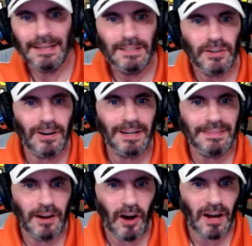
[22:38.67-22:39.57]
Dorothy
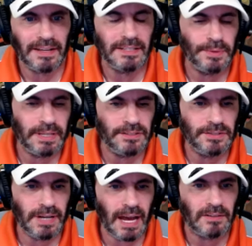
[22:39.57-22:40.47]
Hawkins with the
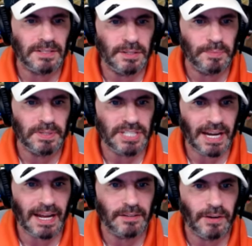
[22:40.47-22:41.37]
$2 super
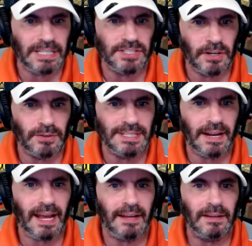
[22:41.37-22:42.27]
chat. Great show
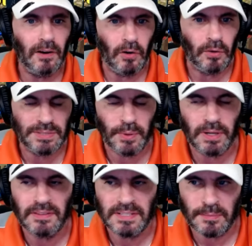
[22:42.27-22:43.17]
today. Always worth
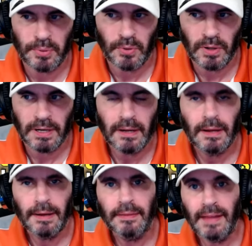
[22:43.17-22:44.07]
the support.
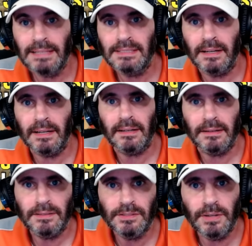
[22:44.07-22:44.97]
That's a
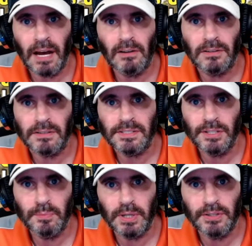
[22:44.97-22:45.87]
$2
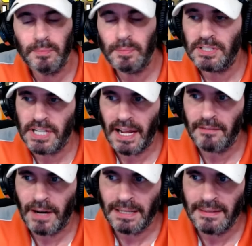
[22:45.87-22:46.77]
super duper chat
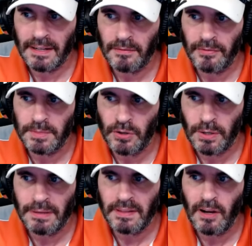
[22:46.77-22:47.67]
right there from
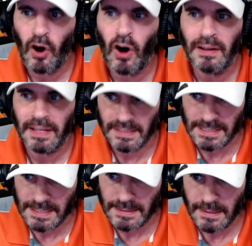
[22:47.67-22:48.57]
Dorothy
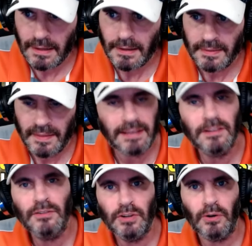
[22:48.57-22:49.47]
Hawkins. Thank
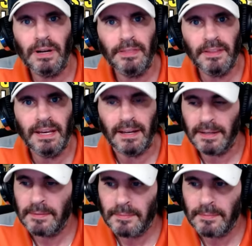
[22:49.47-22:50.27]
you, Dorothea.